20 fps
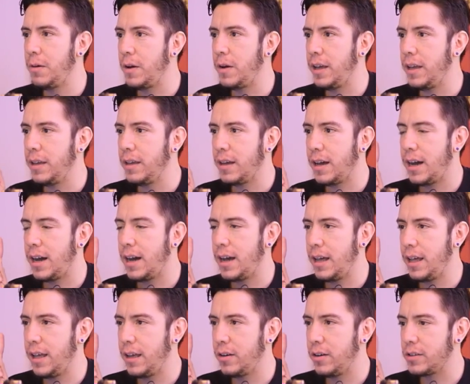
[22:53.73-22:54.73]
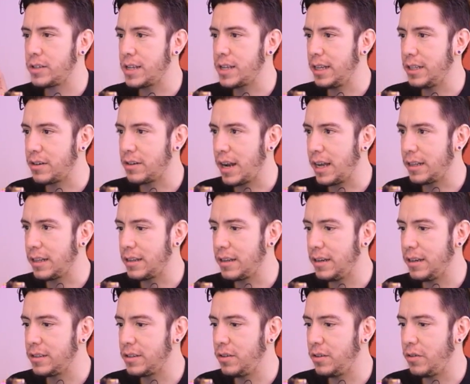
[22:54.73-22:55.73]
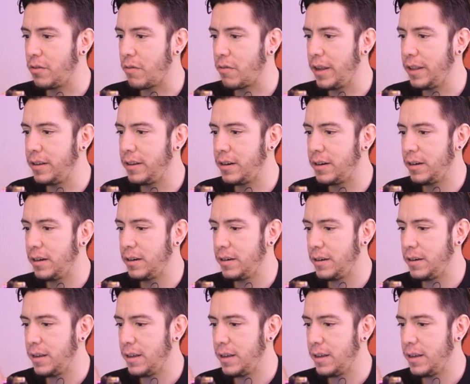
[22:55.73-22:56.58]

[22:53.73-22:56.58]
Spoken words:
Anyway, I got sidetracked. Let's go to render.